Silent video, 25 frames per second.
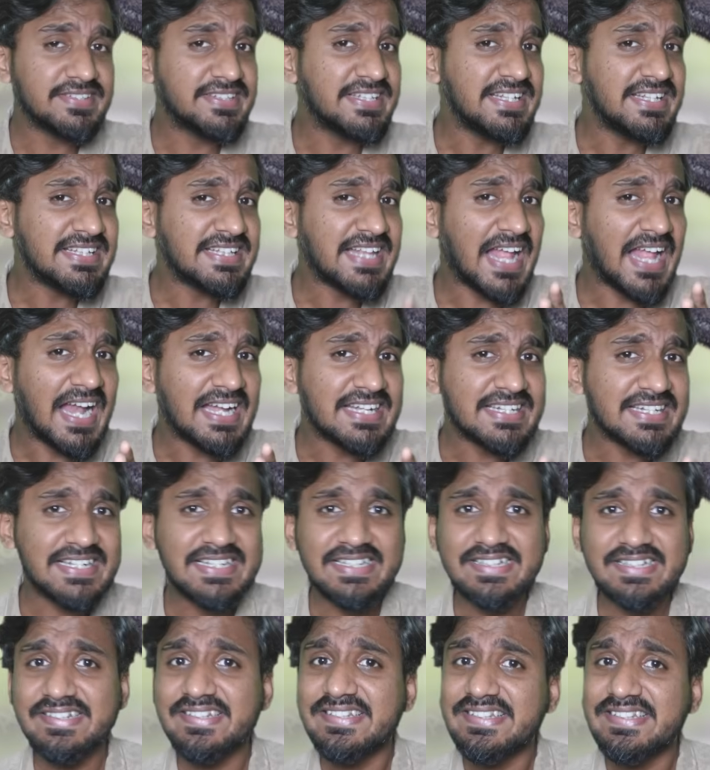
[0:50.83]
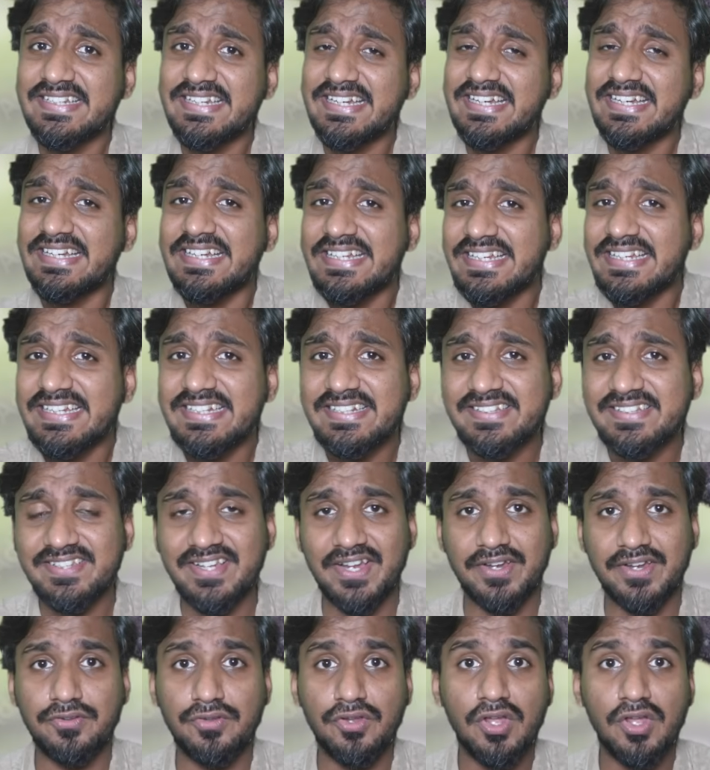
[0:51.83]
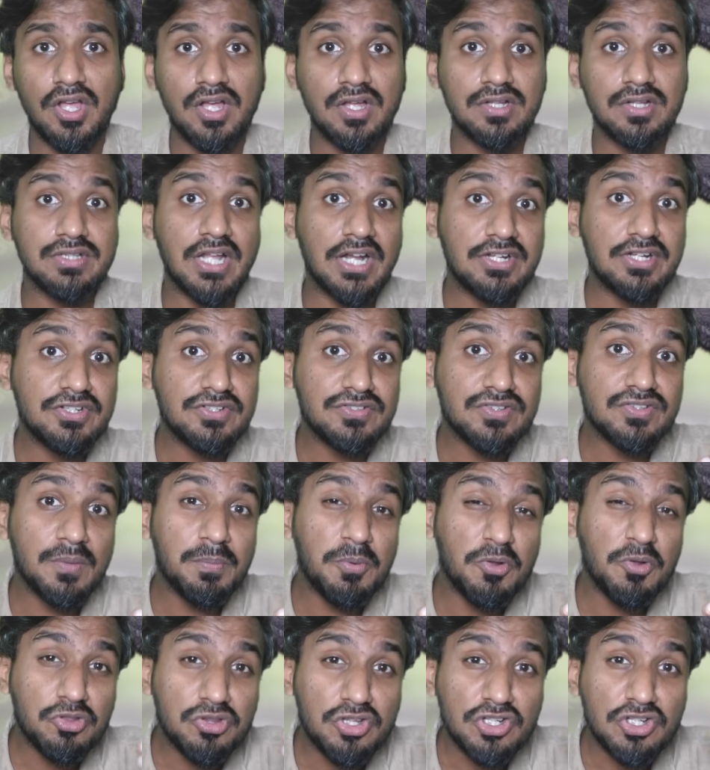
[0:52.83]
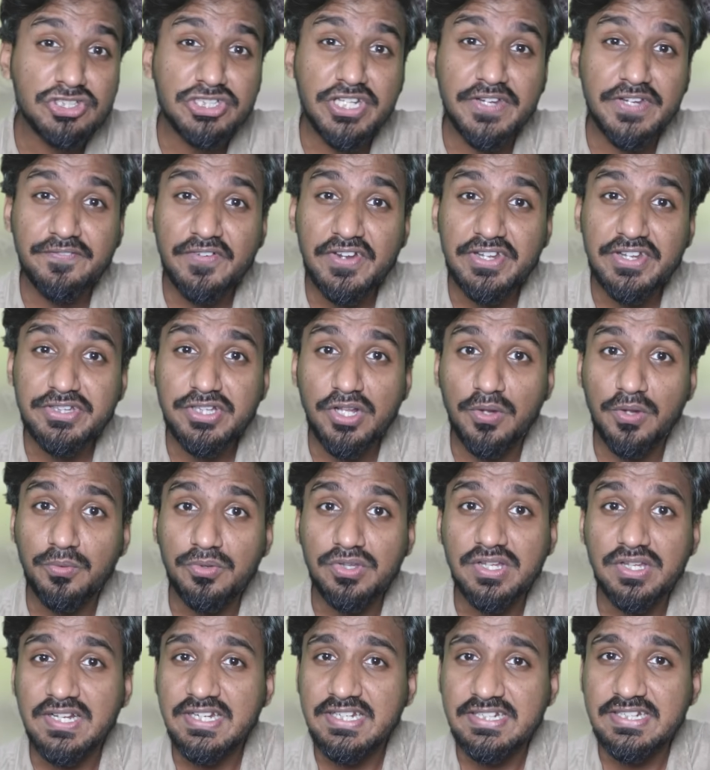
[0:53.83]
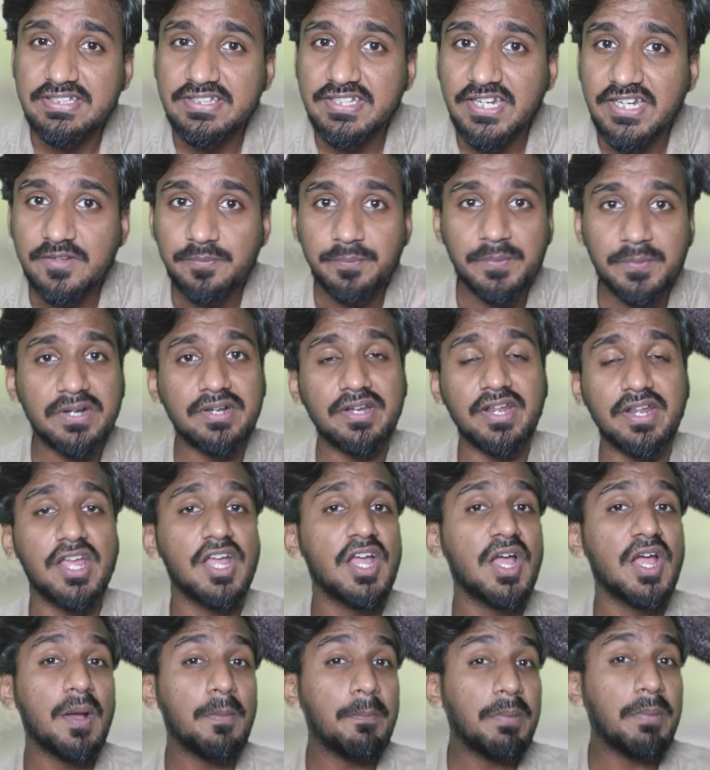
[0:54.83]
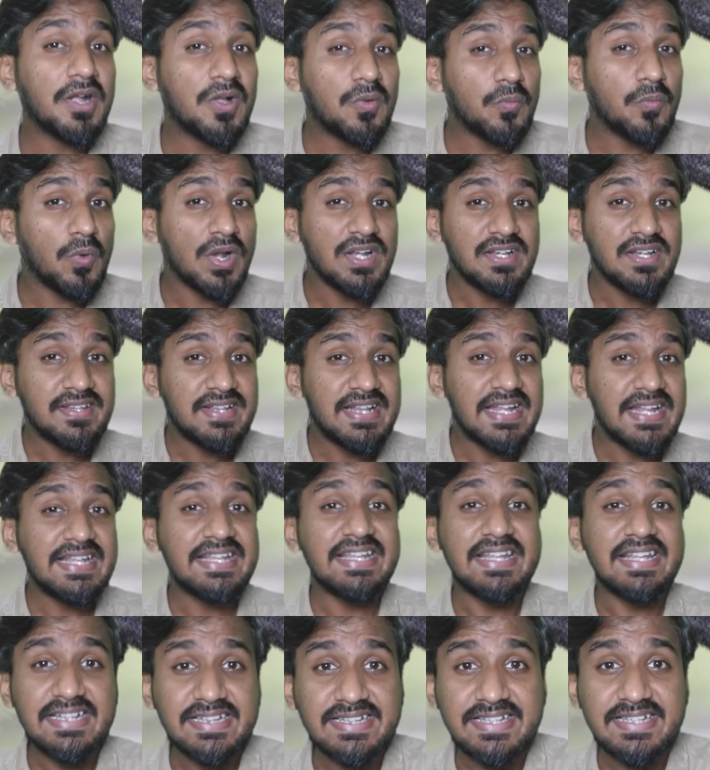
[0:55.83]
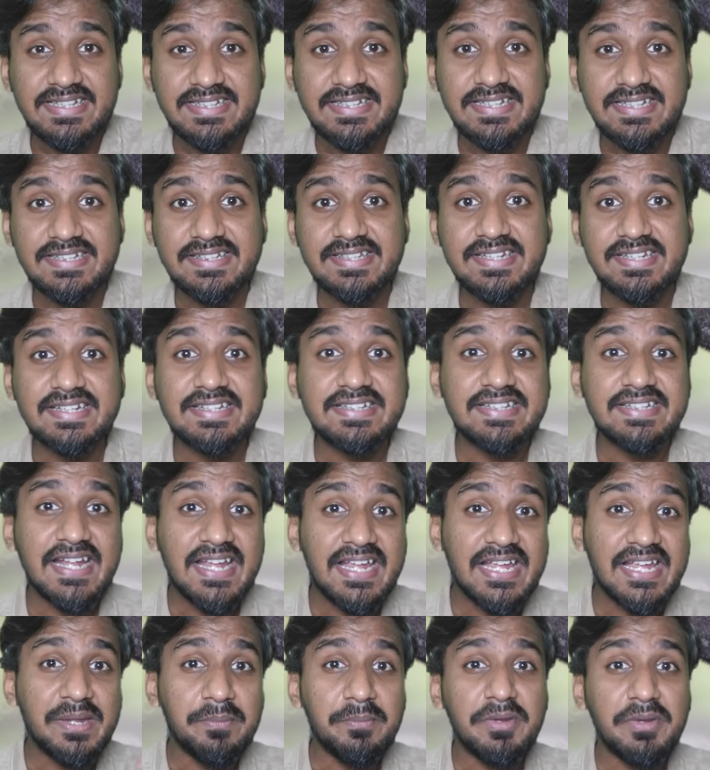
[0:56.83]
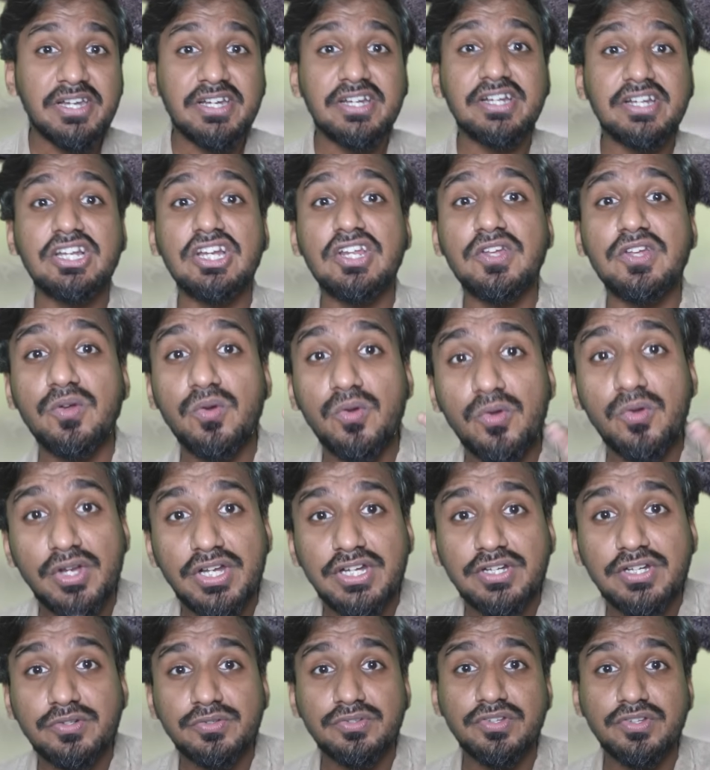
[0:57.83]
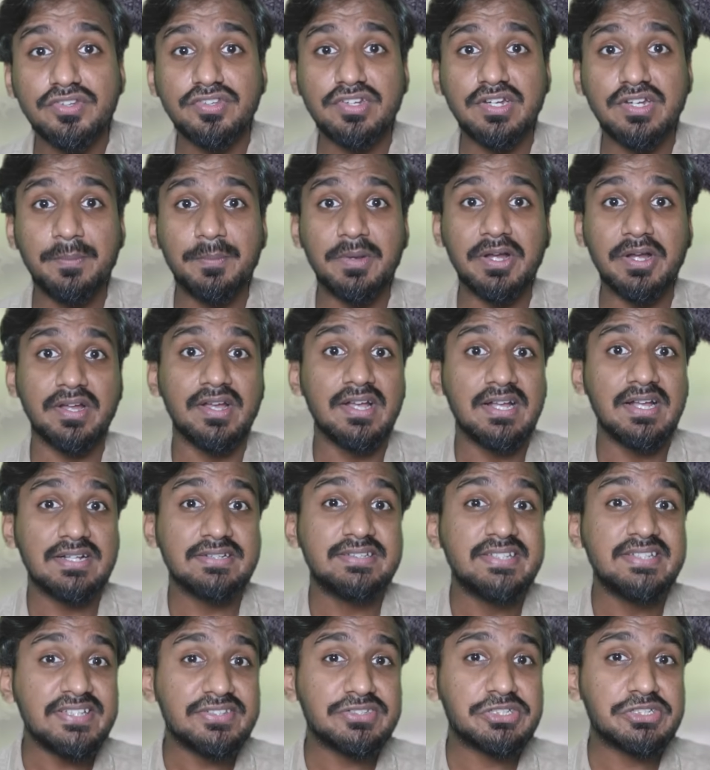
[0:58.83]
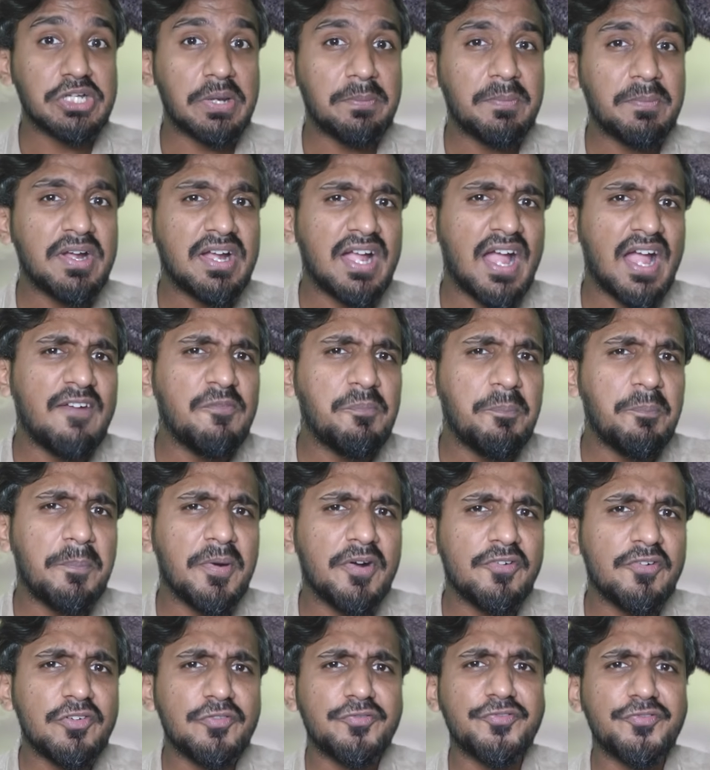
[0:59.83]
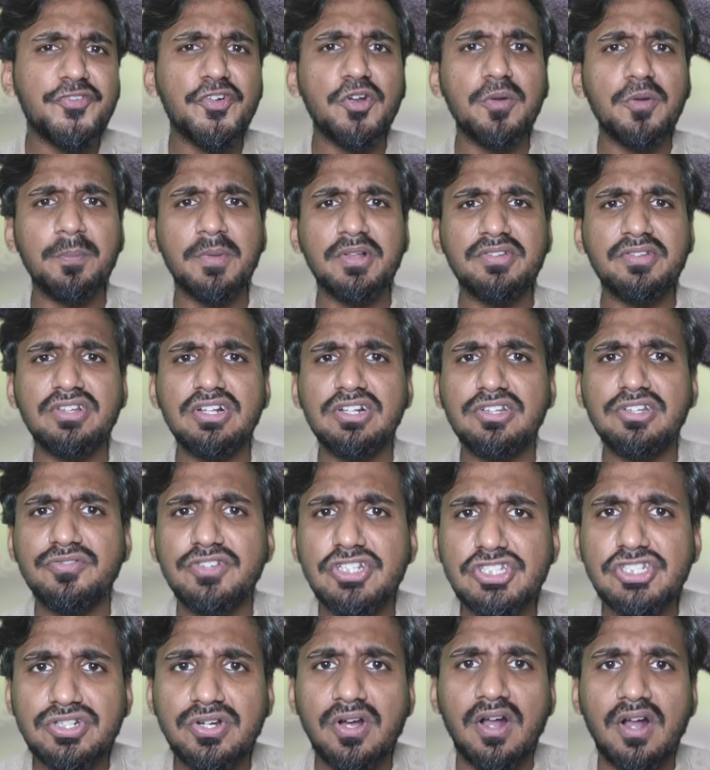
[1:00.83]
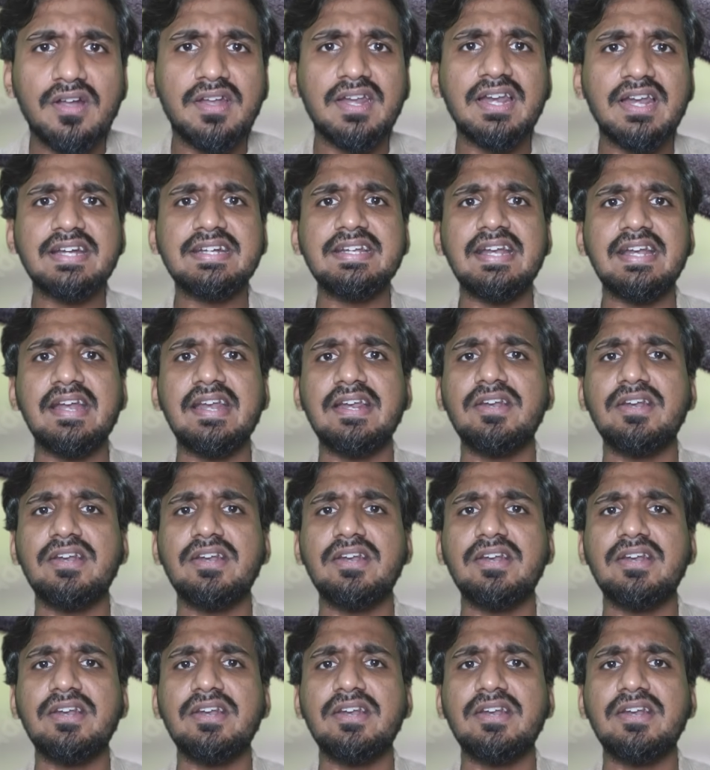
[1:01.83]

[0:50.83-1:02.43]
These anteaters eat insects that is about 35,000 insects per day. But once they eat these insects, they immediately go into the stomach. These stomach have powerful muscles which contract and